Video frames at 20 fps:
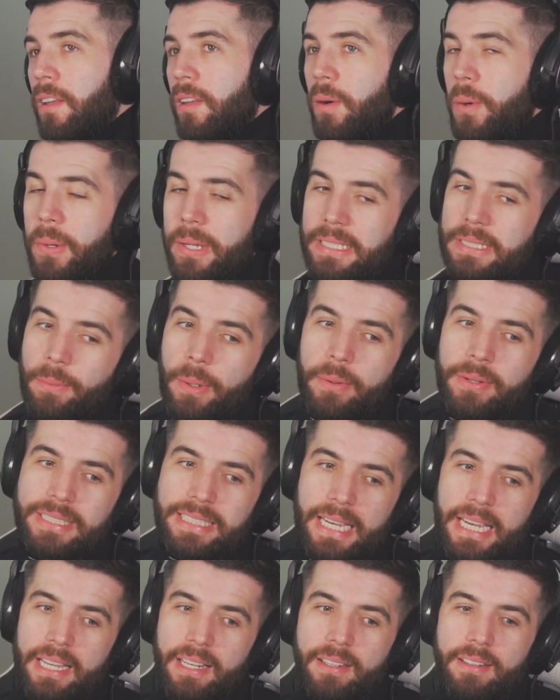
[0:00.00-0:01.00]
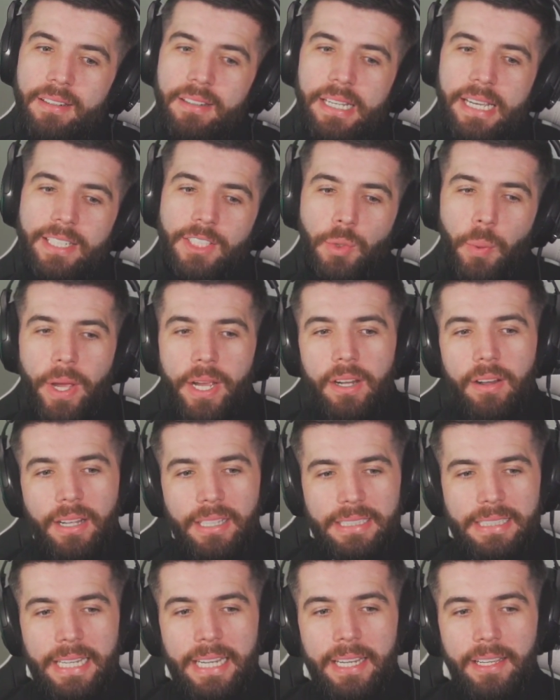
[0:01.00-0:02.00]
we was we was in in twenty
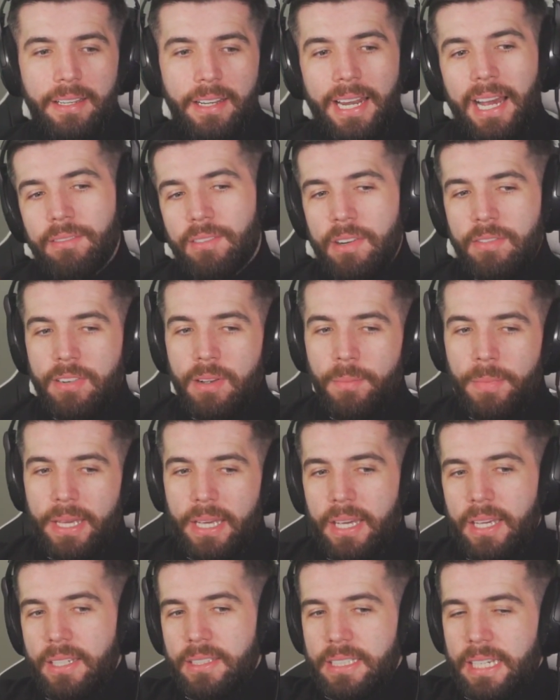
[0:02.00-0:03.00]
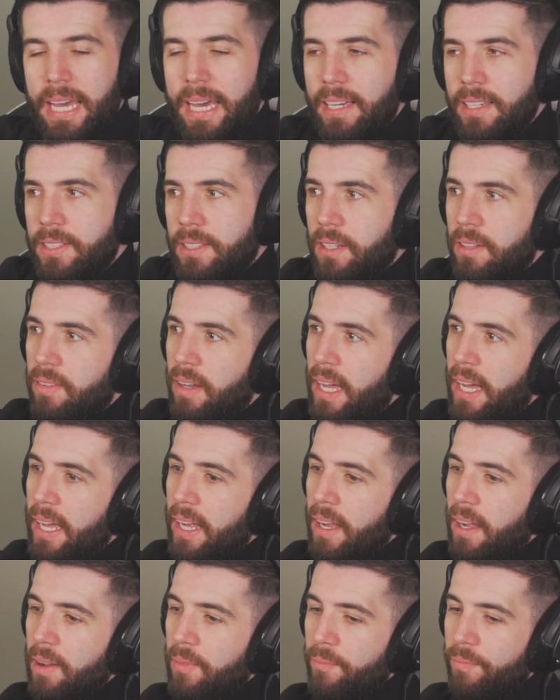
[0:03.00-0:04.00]
nineteen, and that rhythm is a case of
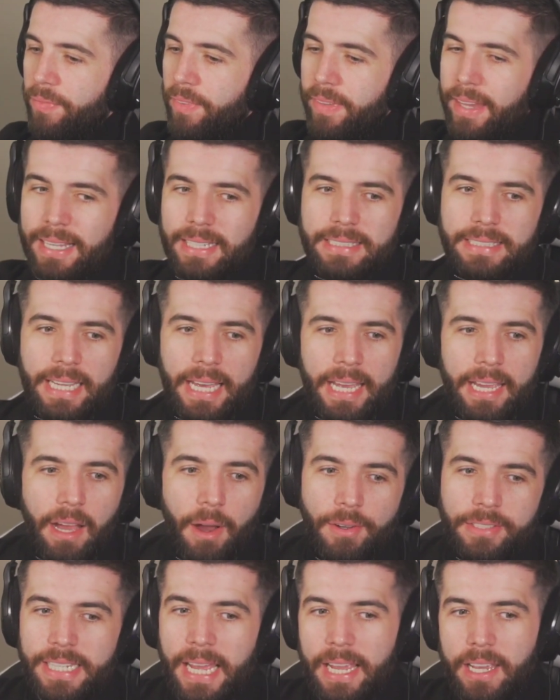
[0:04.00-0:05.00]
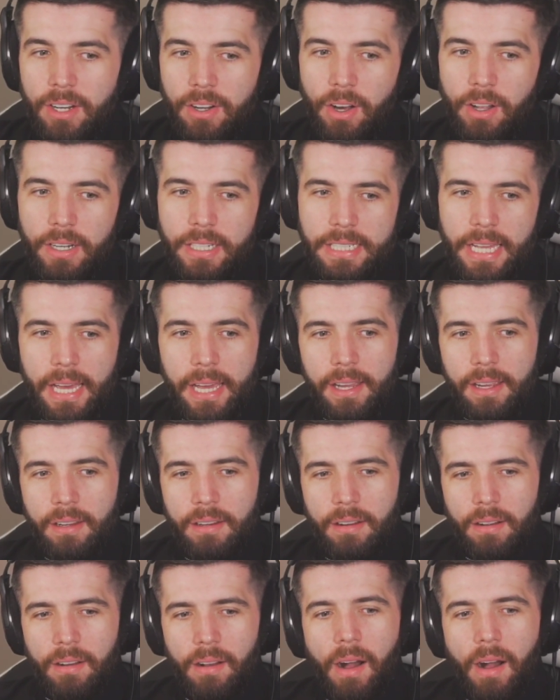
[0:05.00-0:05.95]
like, let's say I was taking a holiday.